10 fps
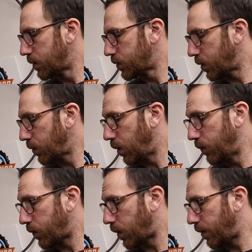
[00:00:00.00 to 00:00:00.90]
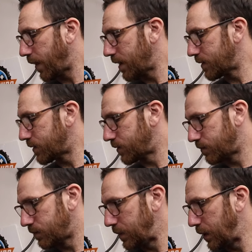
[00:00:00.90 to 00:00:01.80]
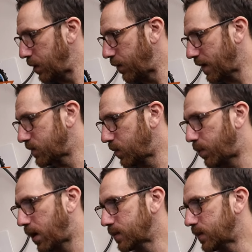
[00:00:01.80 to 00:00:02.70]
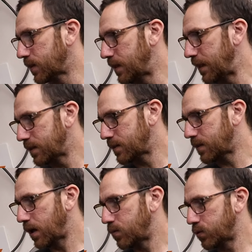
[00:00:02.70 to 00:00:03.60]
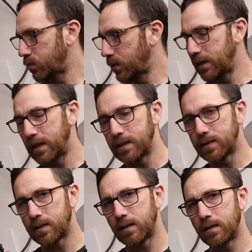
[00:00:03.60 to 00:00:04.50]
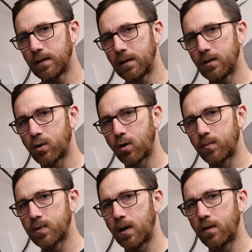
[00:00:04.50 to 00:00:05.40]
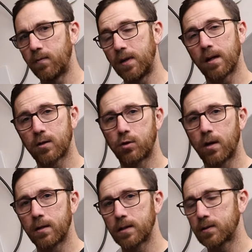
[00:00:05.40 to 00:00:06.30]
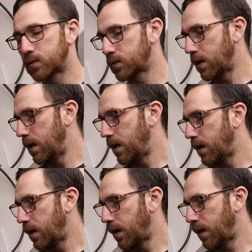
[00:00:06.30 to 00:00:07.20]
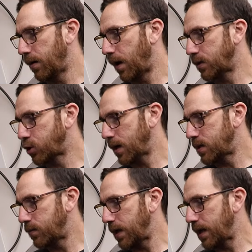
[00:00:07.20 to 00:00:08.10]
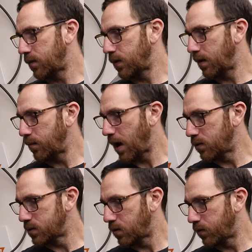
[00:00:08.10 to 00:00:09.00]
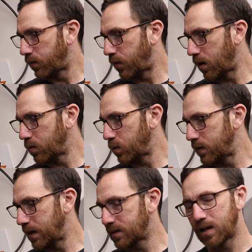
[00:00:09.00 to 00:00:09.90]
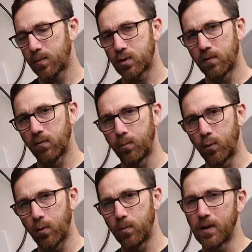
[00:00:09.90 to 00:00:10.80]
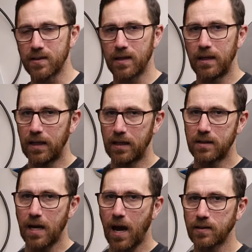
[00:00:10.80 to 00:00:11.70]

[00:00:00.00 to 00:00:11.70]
So overall, that is, that's the process. The inside was really easy in terms of the electronics. I tried to make everything mounted to the front with the exception of the board because I needed to